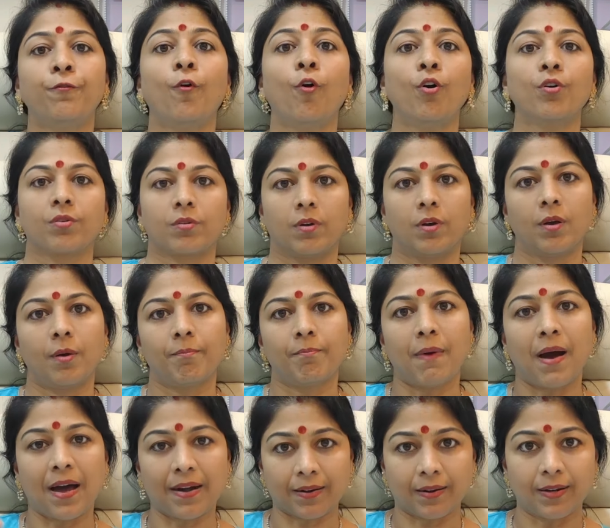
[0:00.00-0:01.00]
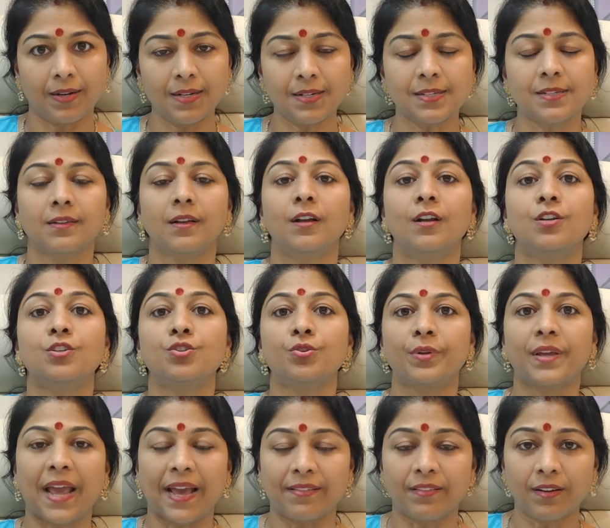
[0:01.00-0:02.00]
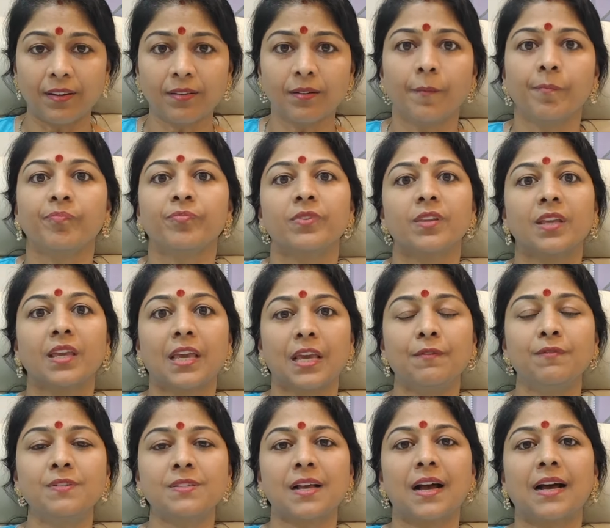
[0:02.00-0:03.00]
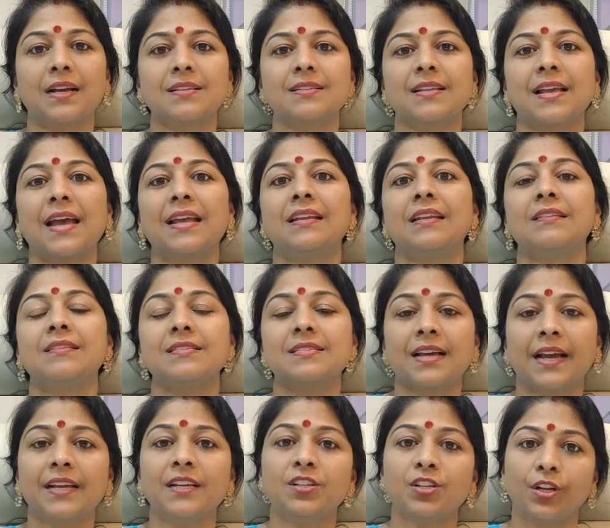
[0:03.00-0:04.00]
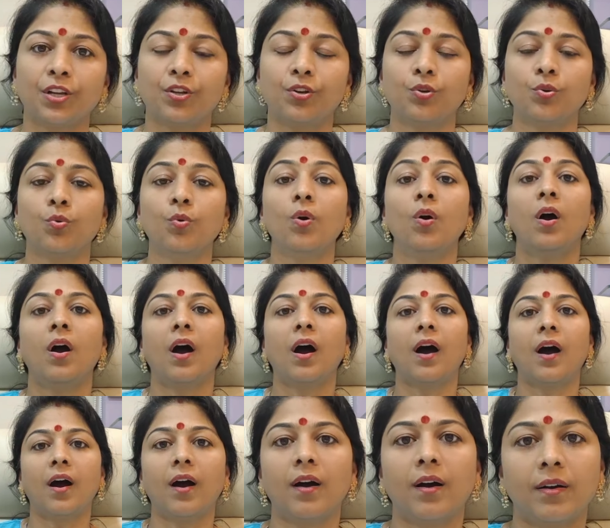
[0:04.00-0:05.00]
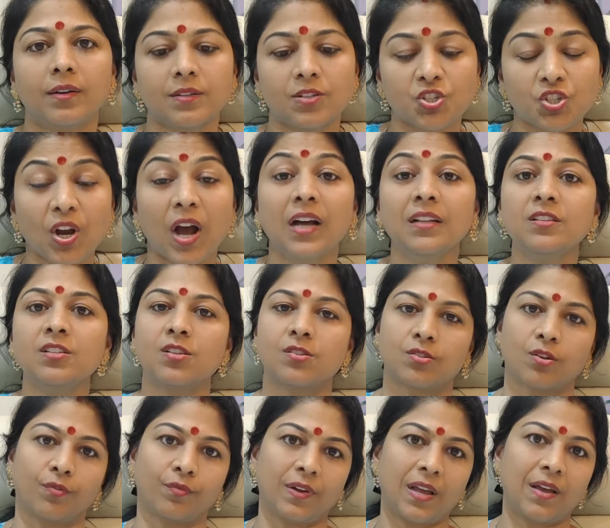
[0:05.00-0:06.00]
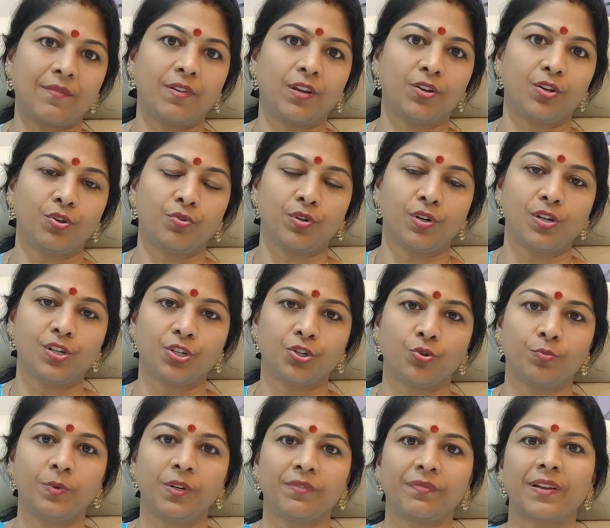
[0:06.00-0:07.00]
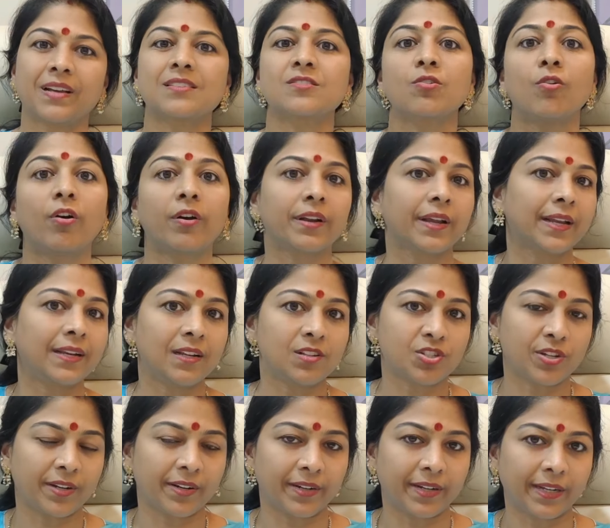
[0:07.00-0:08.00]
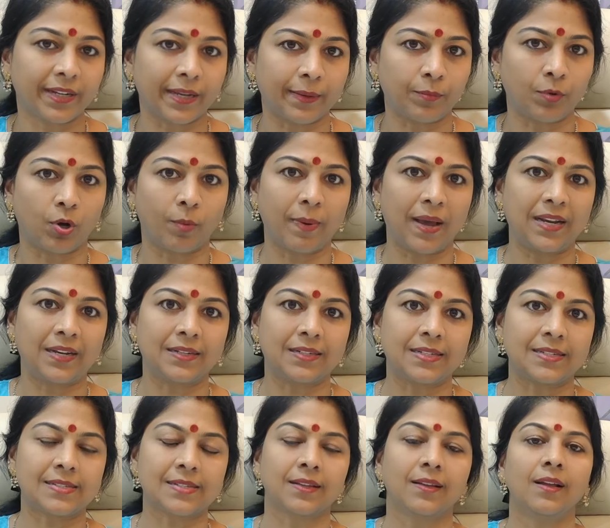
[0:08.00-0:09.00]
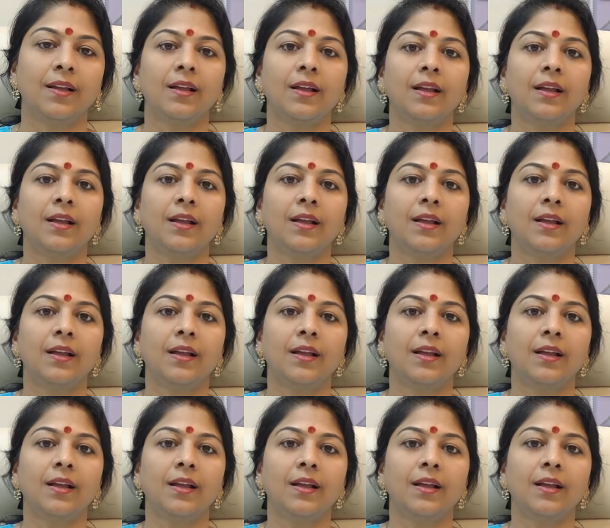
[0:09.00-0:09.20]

four markers together gives us an insight into our uh, chances of having neural tube defects or any genetic abnormalities.